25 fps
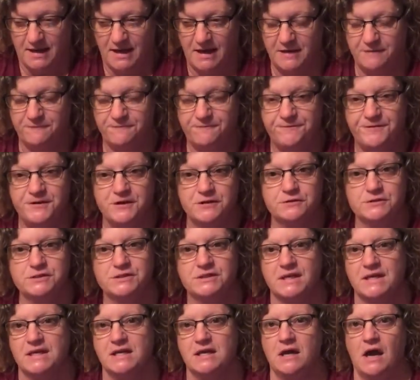it feels
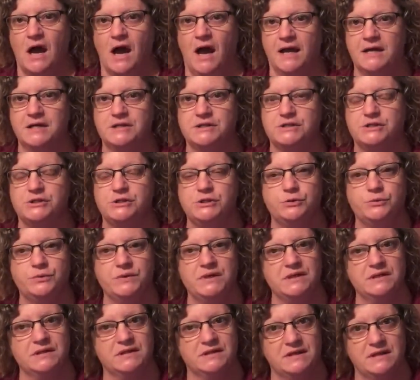like God is
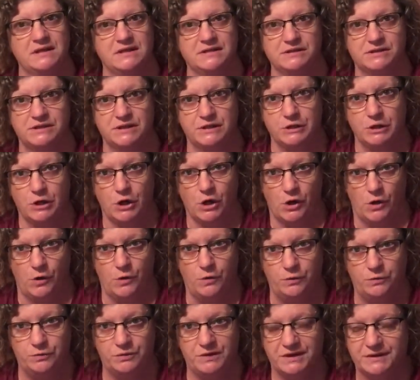doing things in
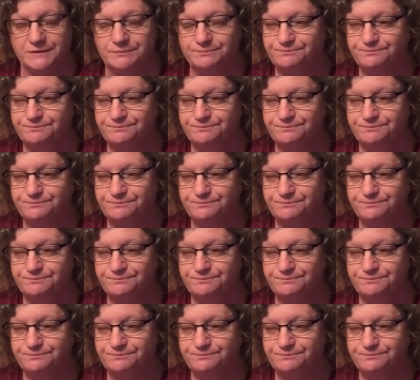code.